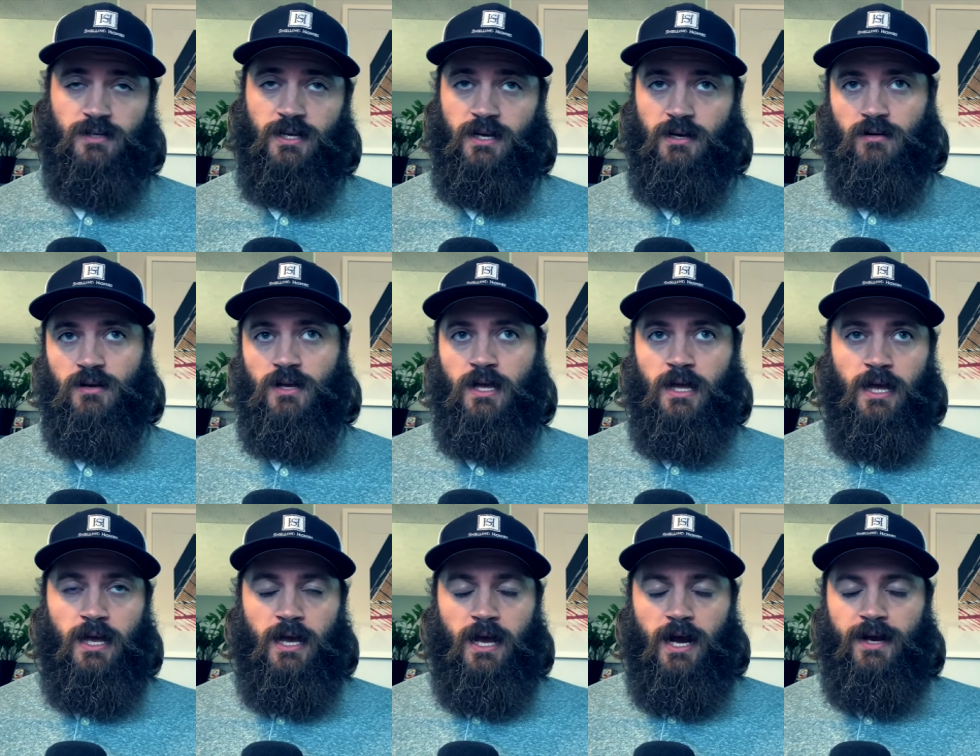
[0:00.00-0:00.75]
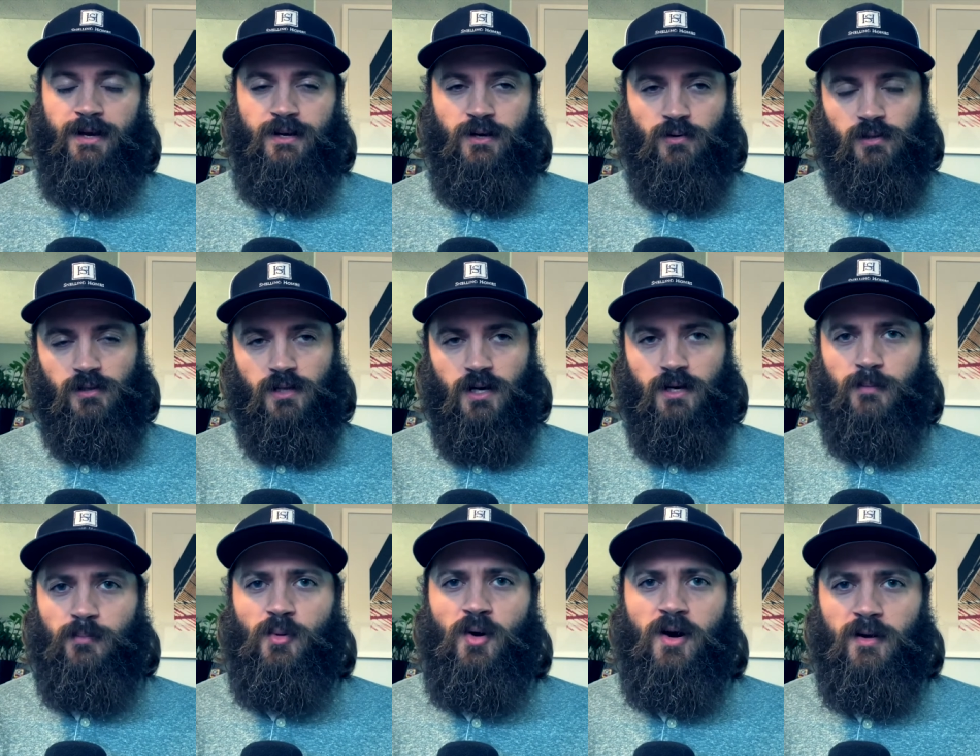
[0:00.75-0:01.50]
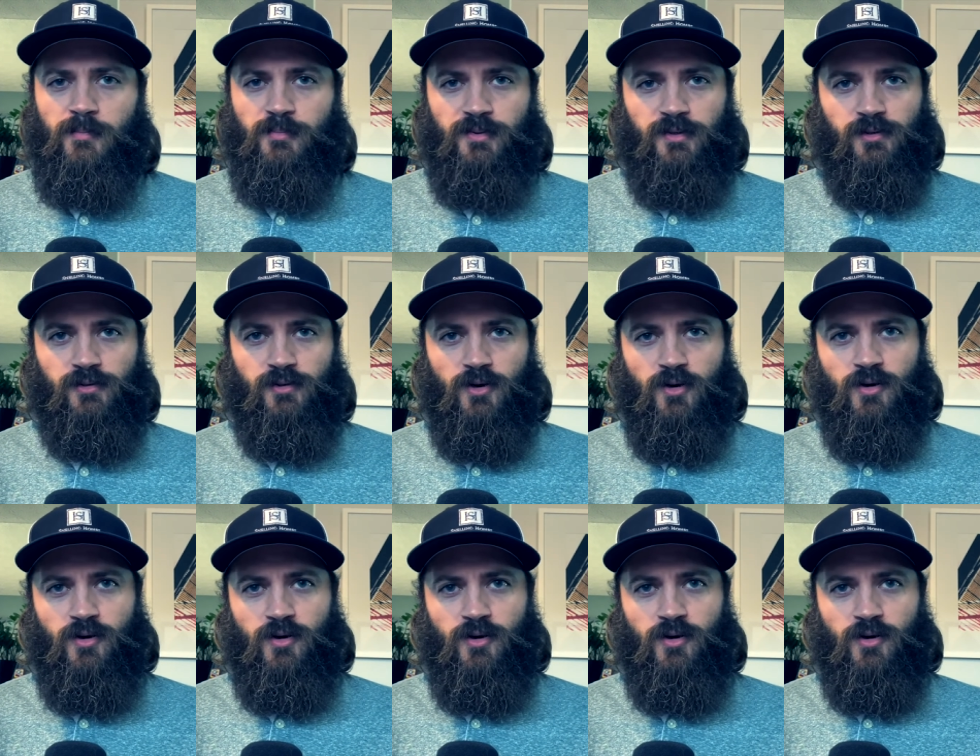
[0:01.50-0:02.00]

Now, I know a lot of popular